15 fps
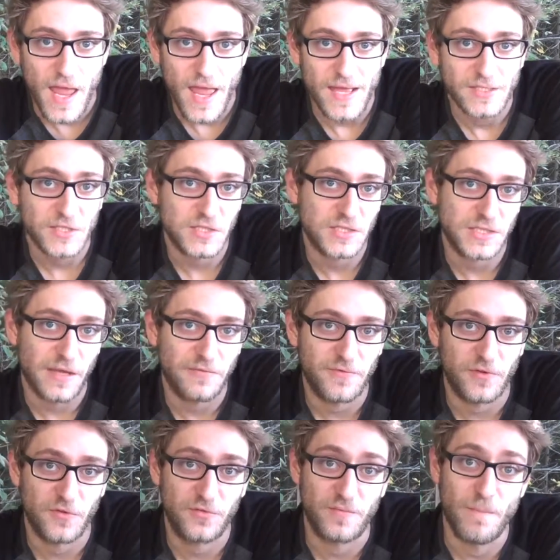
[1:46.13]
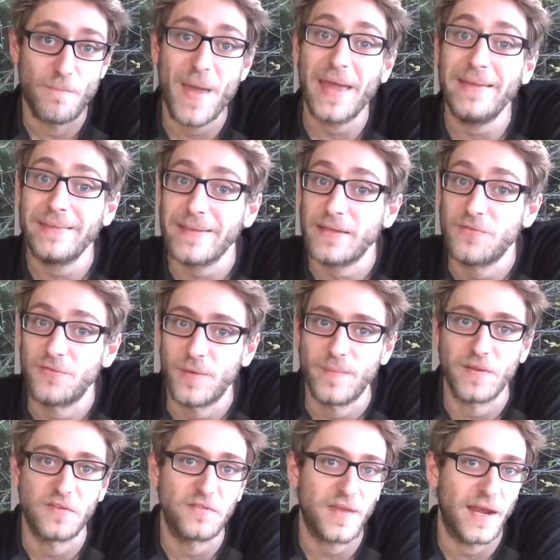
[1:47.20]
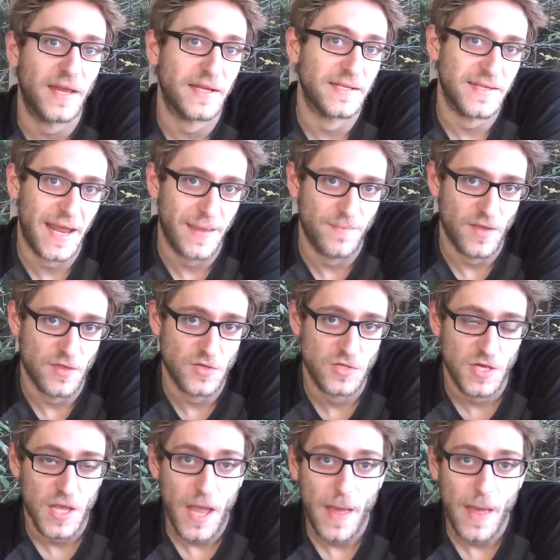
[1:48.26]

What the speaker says: it just suffers mainly from aesthetic damage.